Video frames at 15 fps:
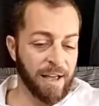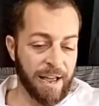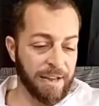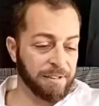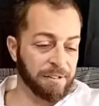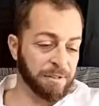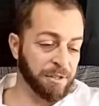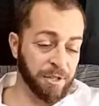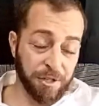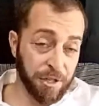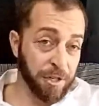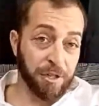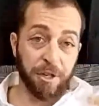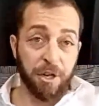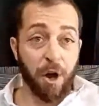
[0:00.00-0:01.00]

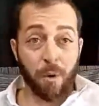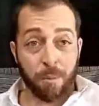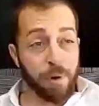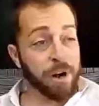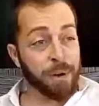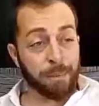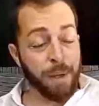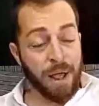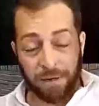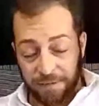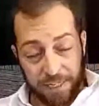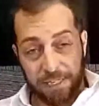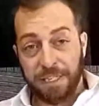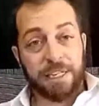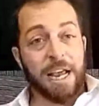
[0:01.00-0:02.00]
to go put a
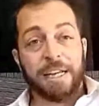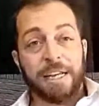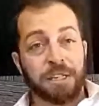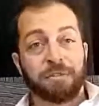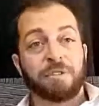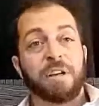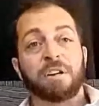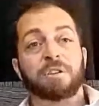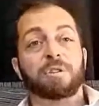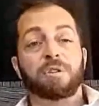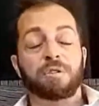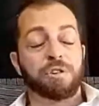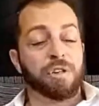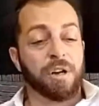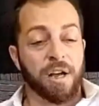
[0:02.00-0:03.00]
decisive
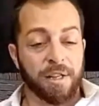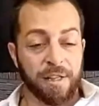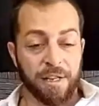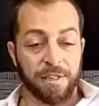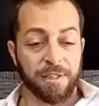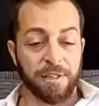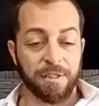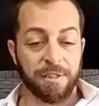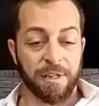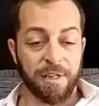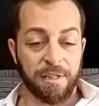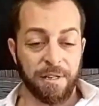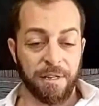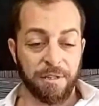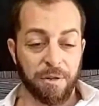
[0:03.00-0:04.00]
conclusion on this is
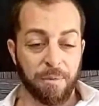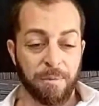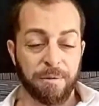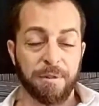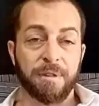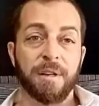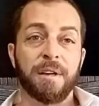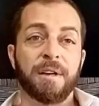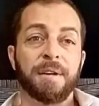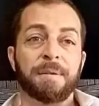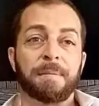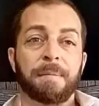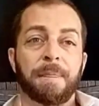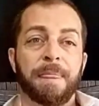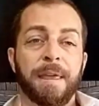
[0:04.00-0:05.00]
almost,
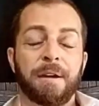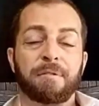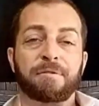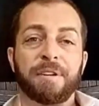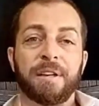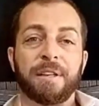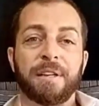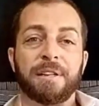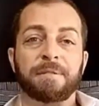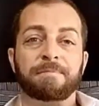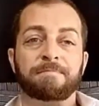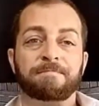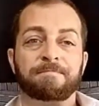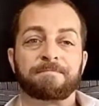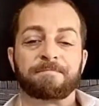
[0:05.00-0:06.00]
you know,
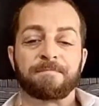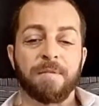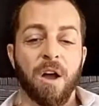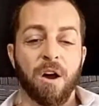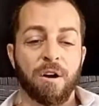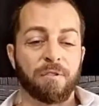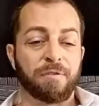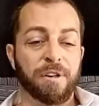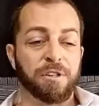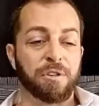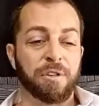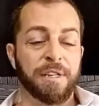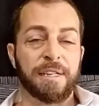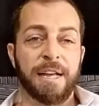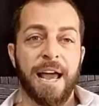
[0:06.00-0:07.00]
feeling
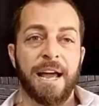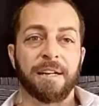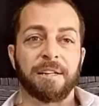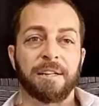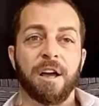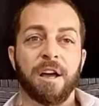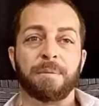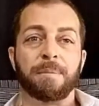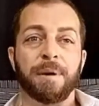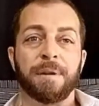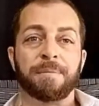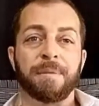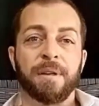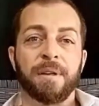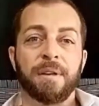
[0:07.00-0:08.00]
artificially tacked on.
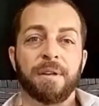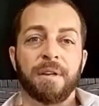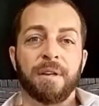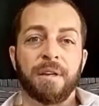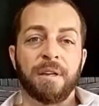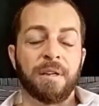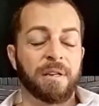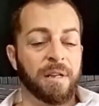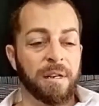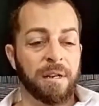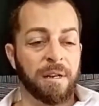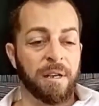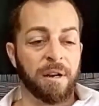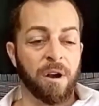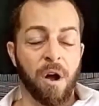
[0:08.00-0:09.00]
But
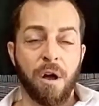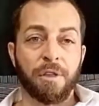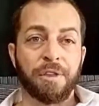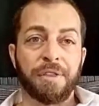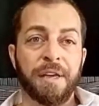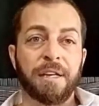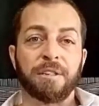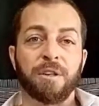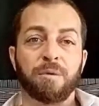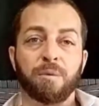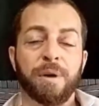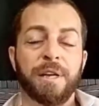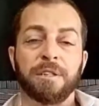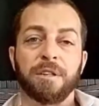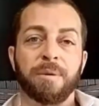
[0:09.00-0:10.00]
in all the things that
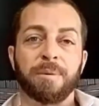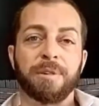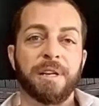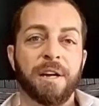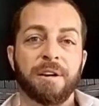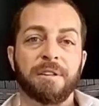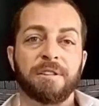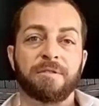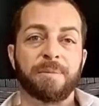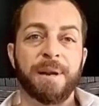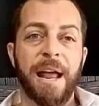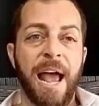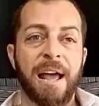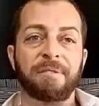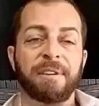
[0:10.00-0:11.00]
we as libertarians have
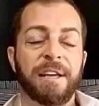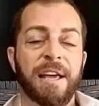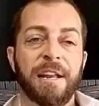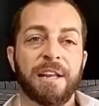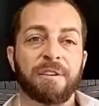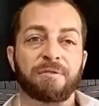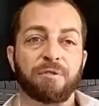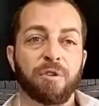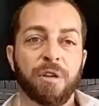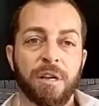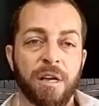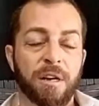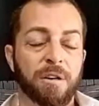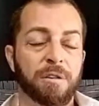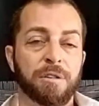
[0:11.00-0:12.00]
been advocating for
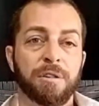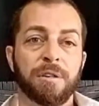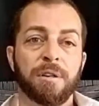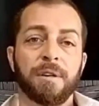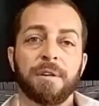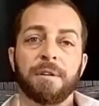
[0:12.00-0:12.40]
years,